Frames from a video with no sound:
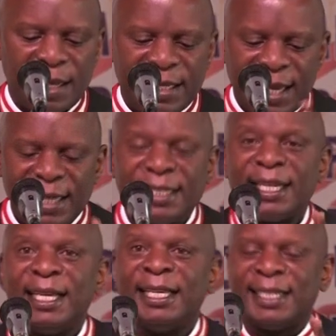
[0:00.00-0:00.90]
Yet
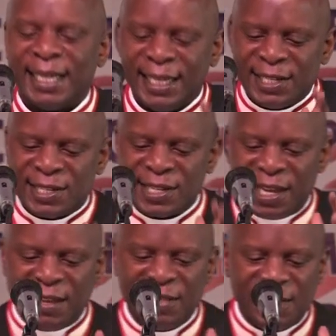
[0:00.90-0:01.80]
it
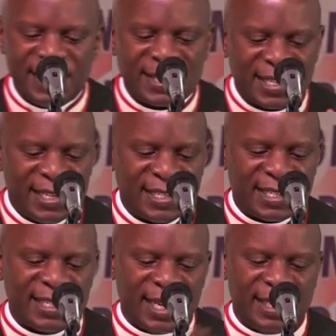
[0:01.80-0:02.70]
is in this
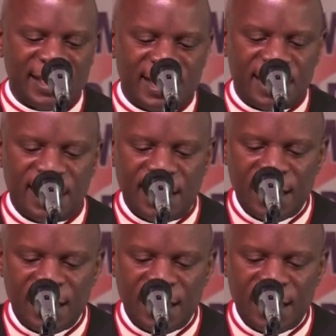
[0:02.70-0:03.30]
incident